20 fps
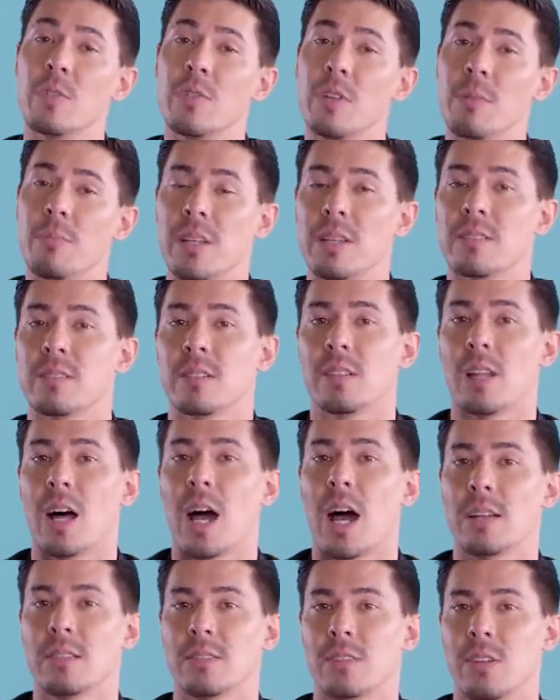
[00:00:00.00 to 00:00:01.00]
movie means a
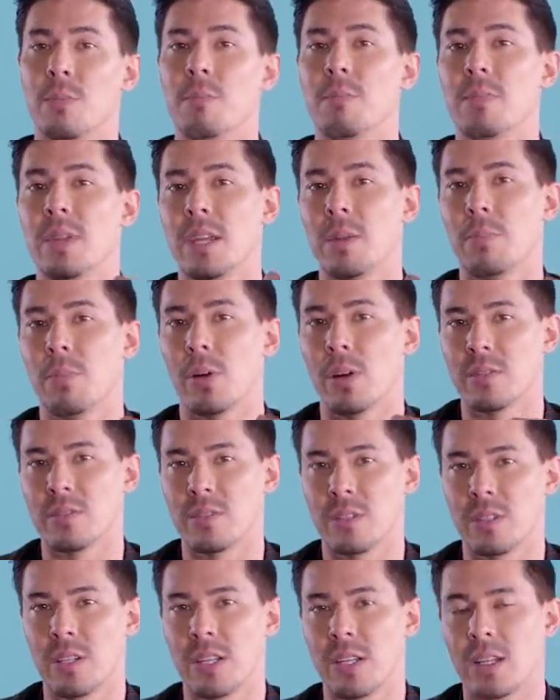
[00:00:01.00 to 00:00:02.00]
lot to me
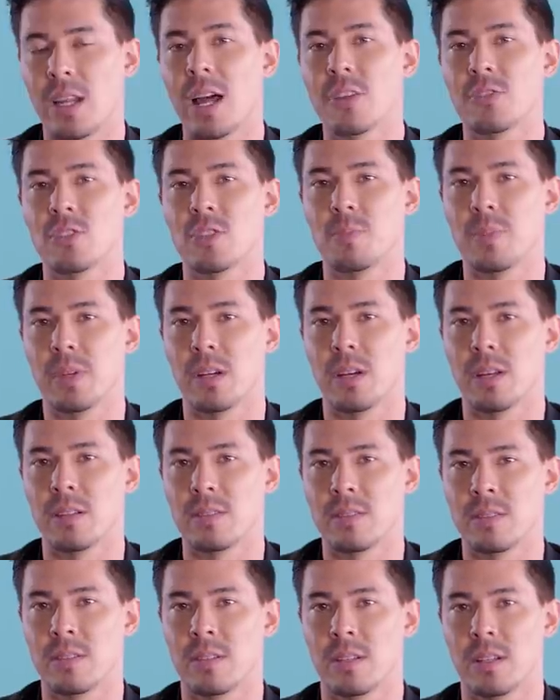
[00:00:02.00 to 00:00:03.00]
personally, not just
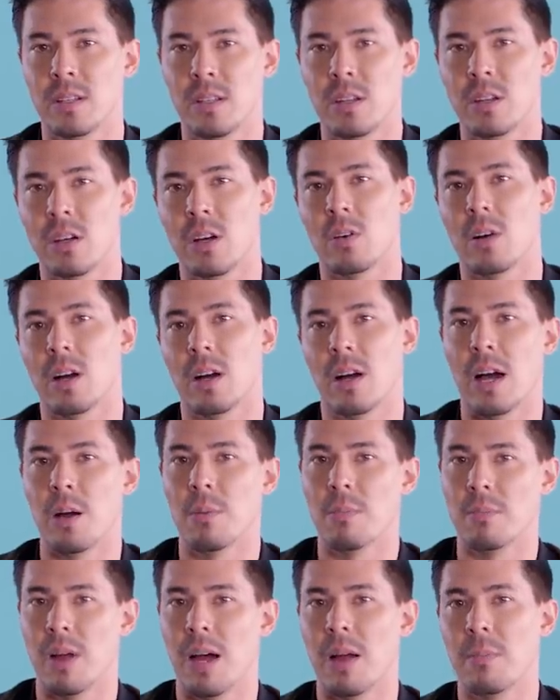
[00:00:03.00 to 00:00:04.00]
because, you know,
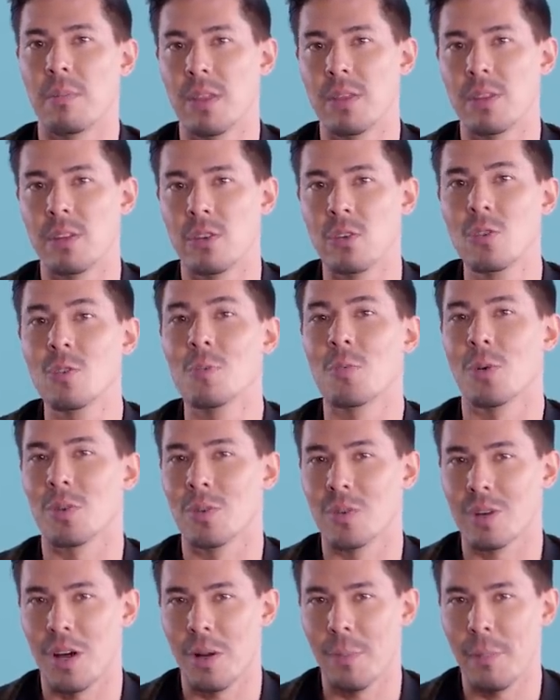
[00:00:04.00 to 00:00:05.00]
I'm in the new
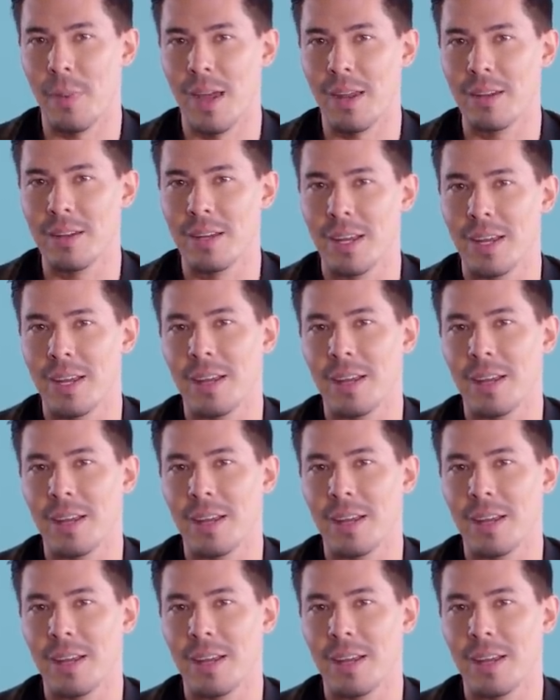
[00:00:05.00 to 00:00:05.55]
Mortal Kombat,